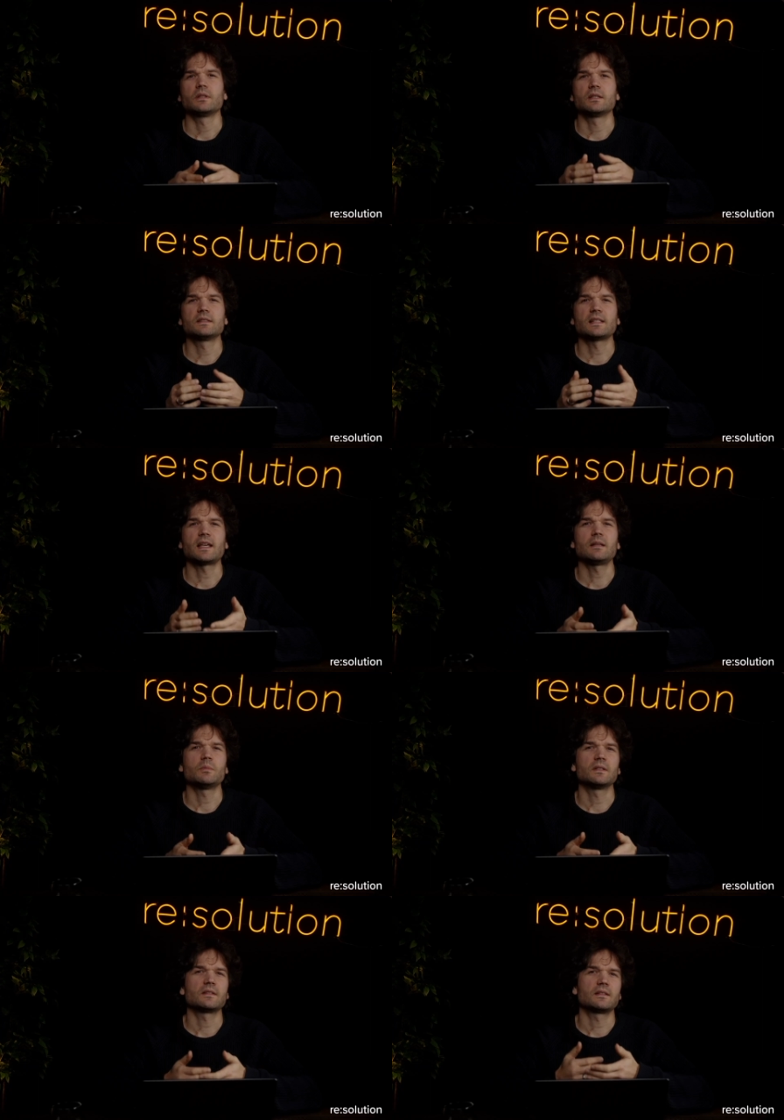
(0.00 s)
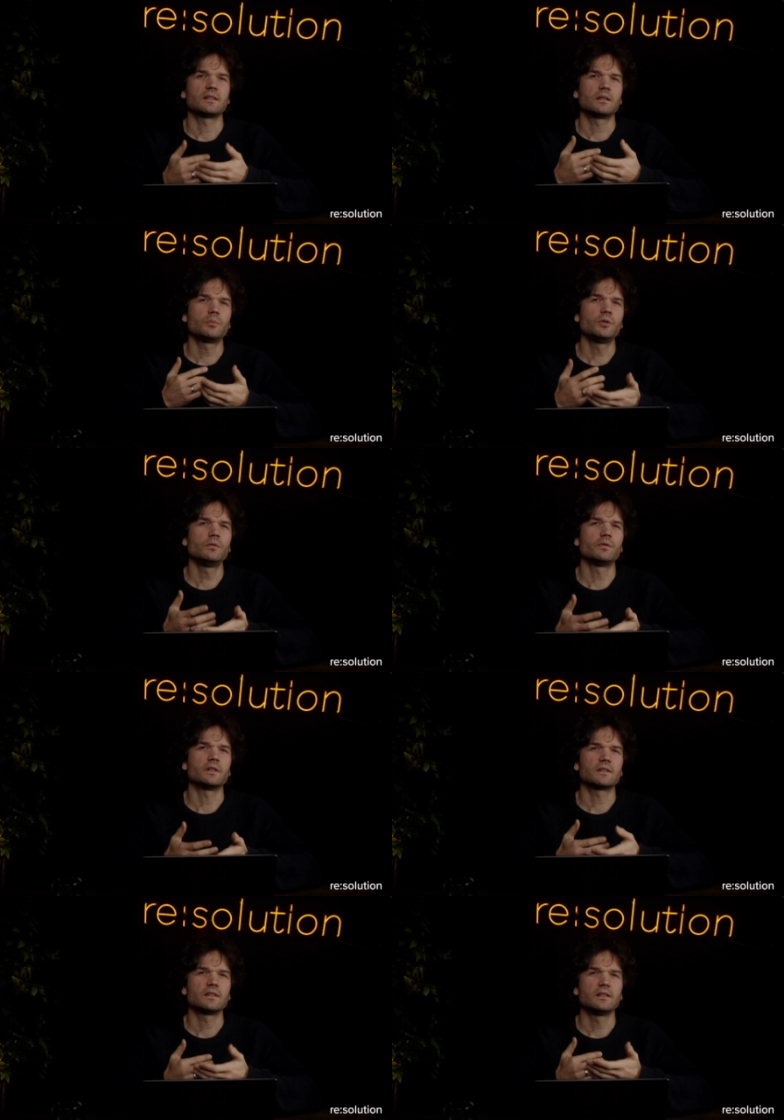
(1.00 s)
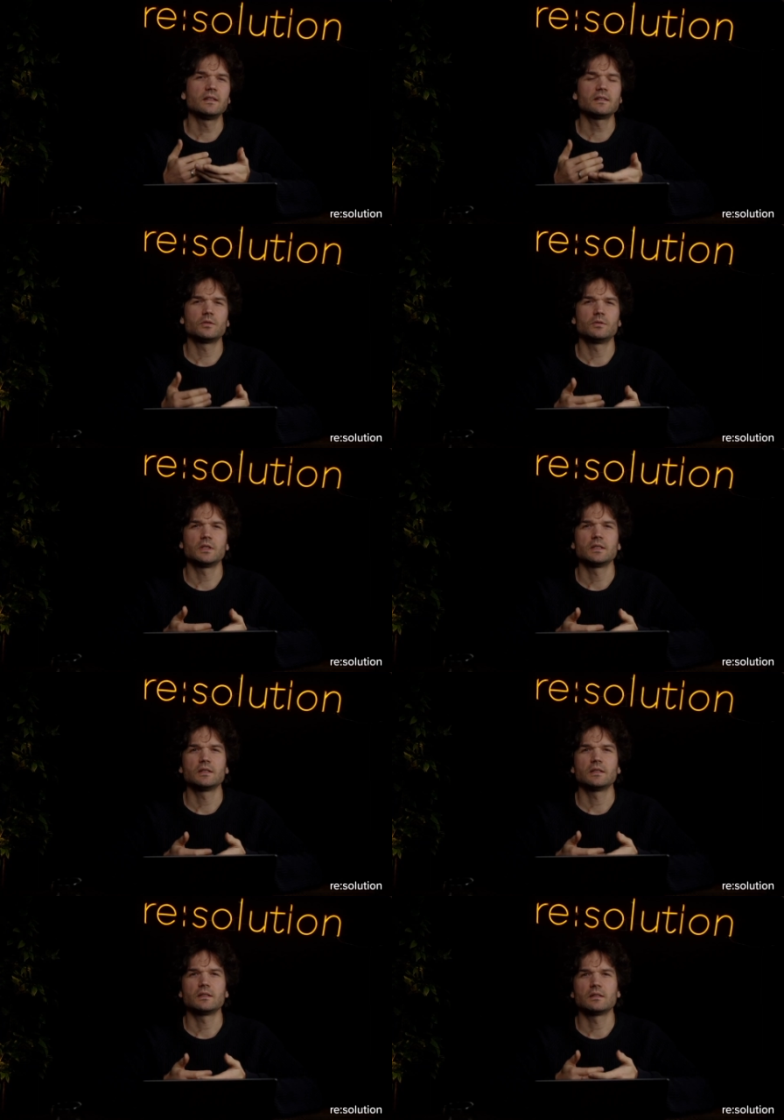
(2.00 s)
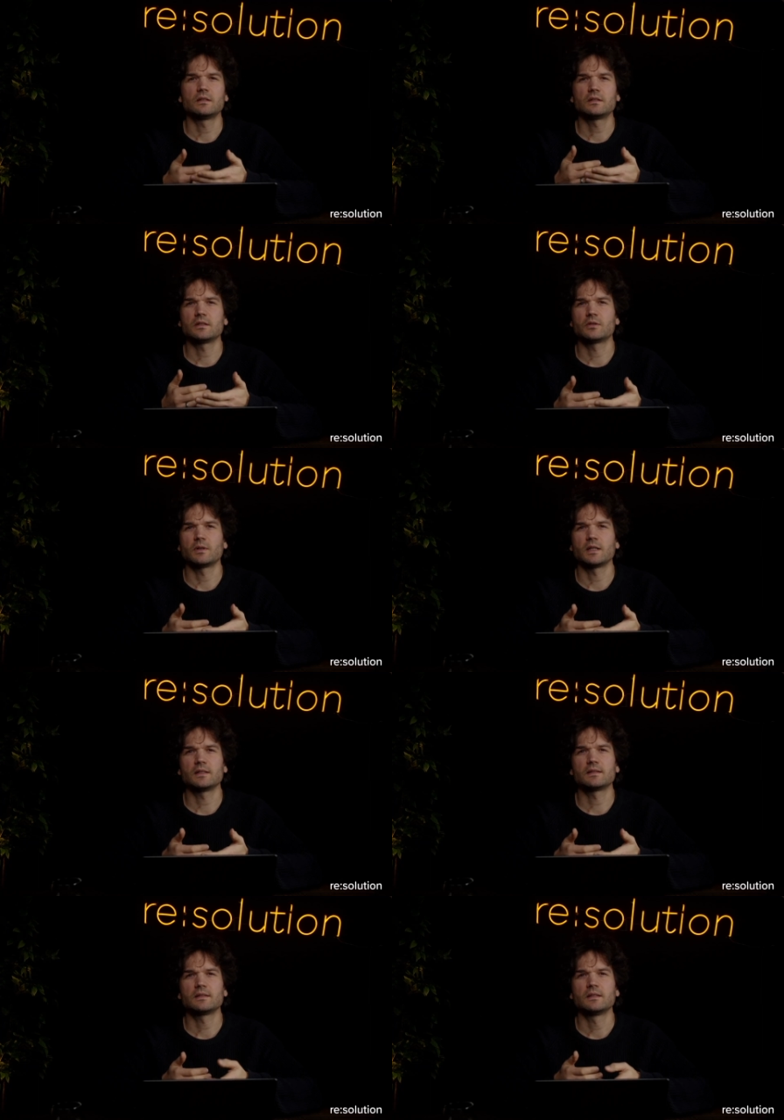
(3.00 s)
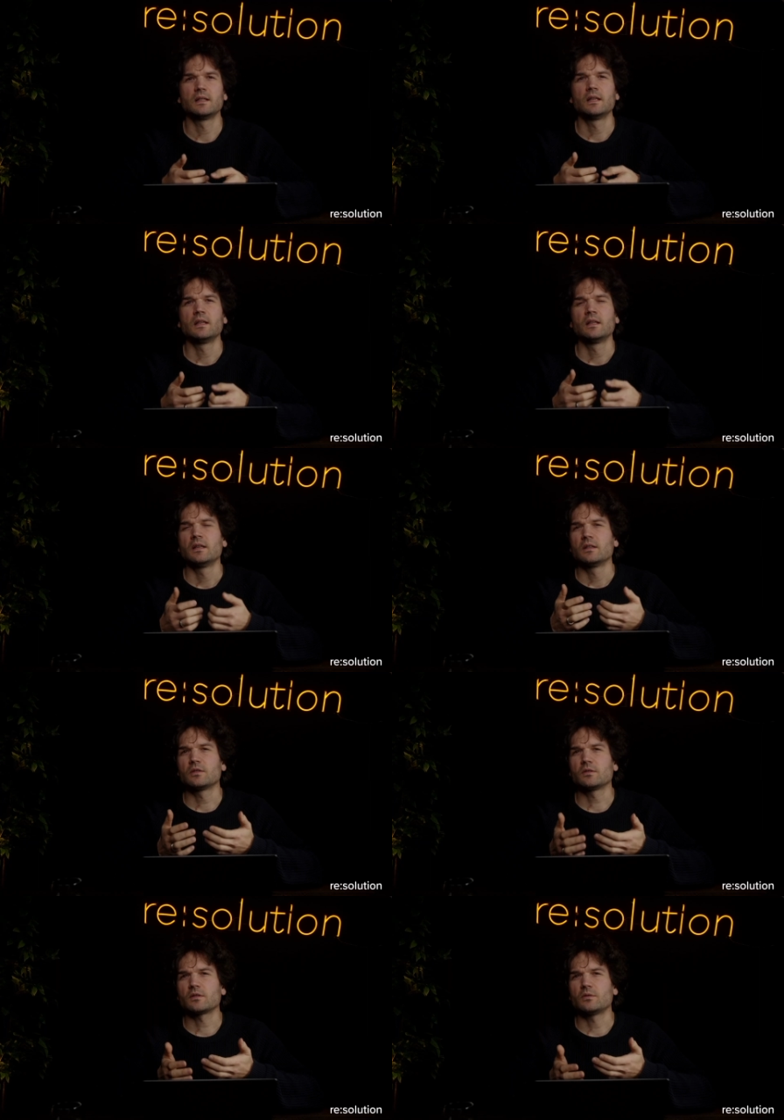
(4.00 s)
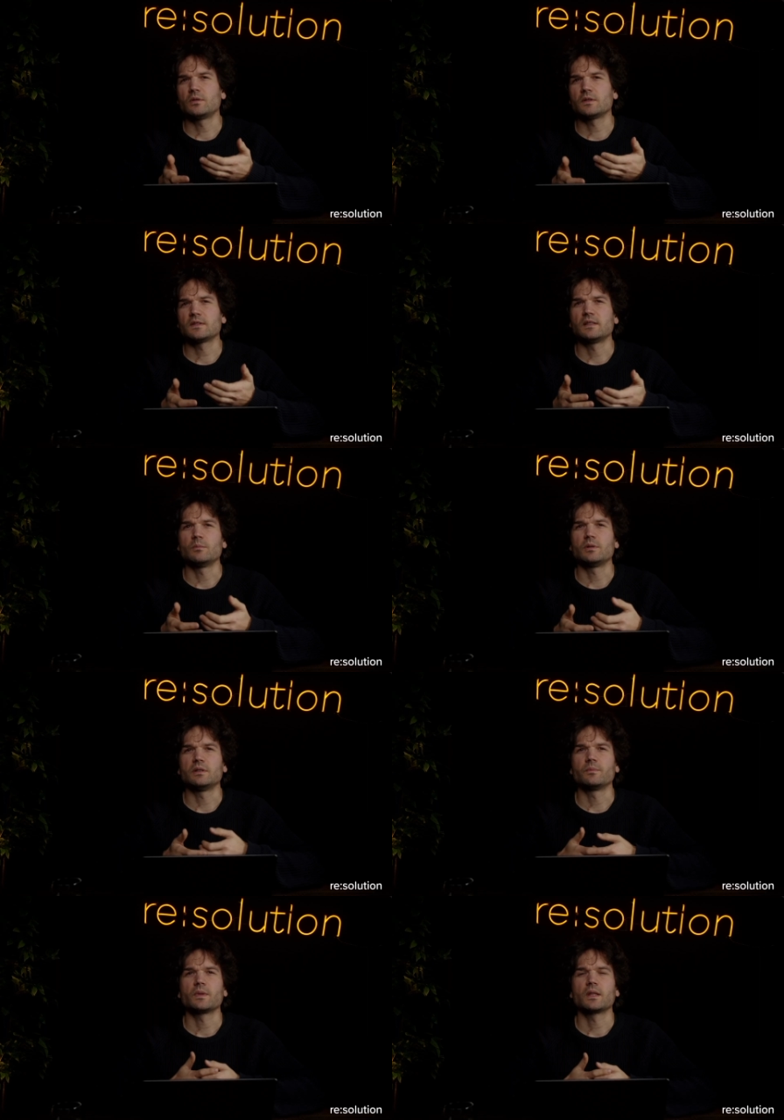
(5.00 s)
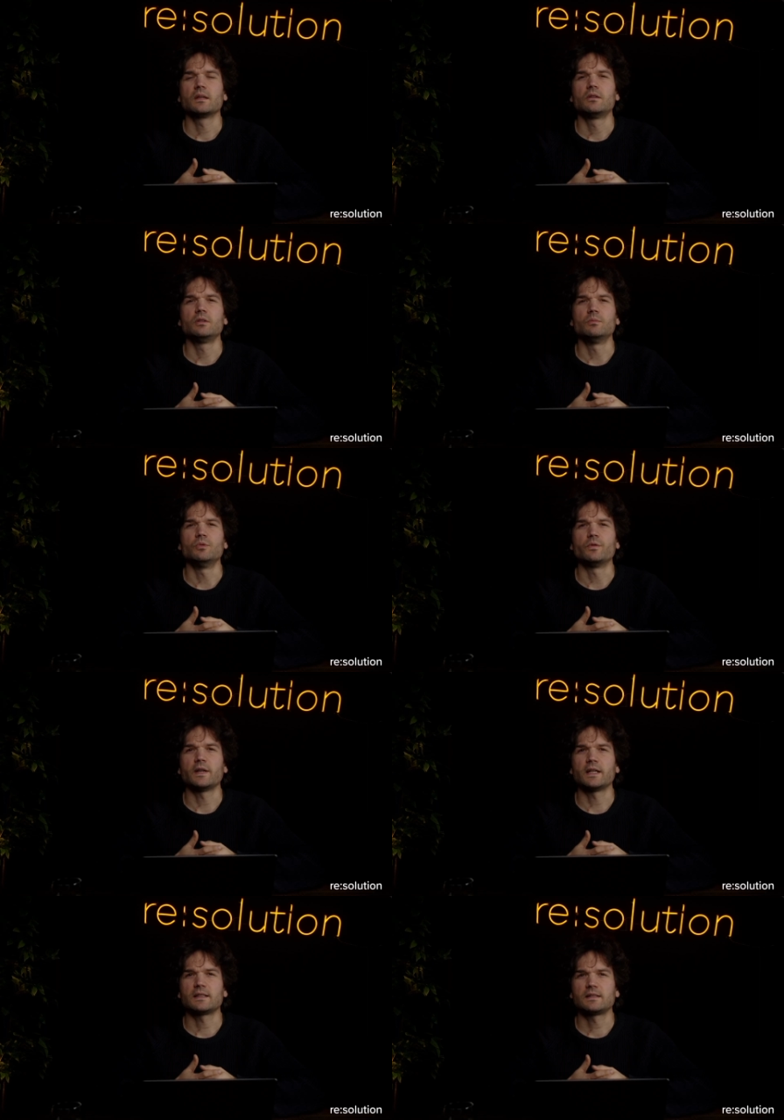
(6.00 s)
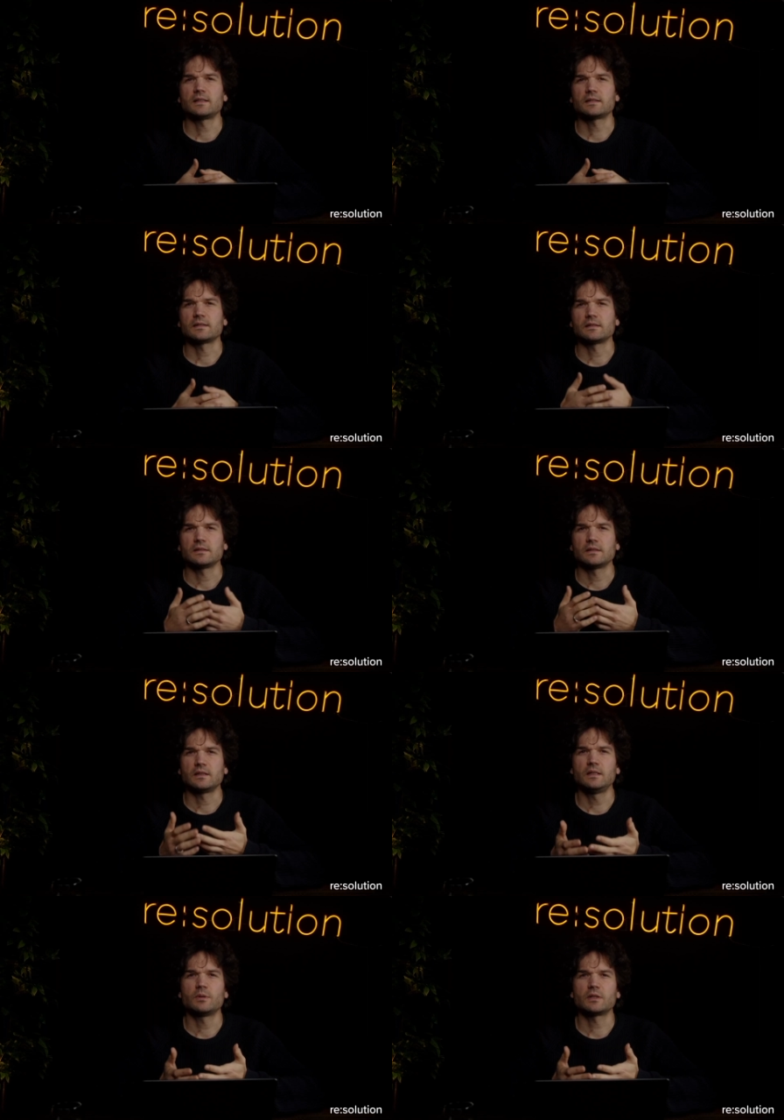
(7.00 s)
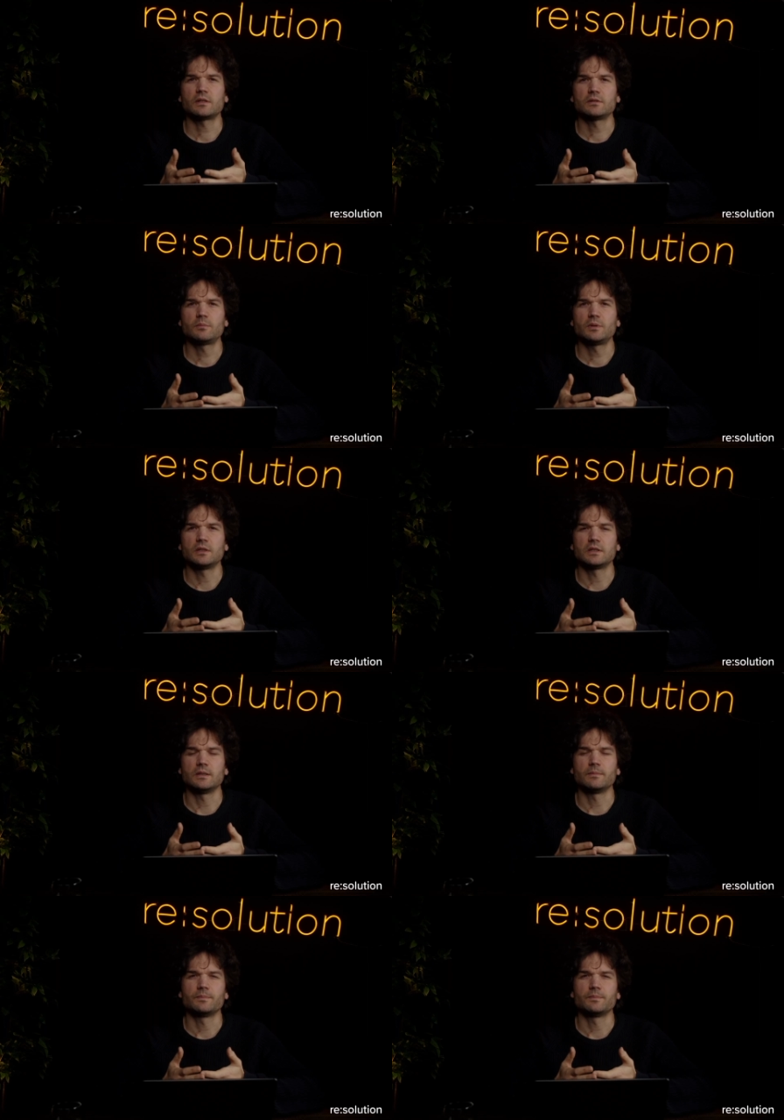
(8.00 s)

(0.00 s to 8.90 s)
assignments, approvals, history, audit trails. So the goal is simple. Remove access, keep accountability.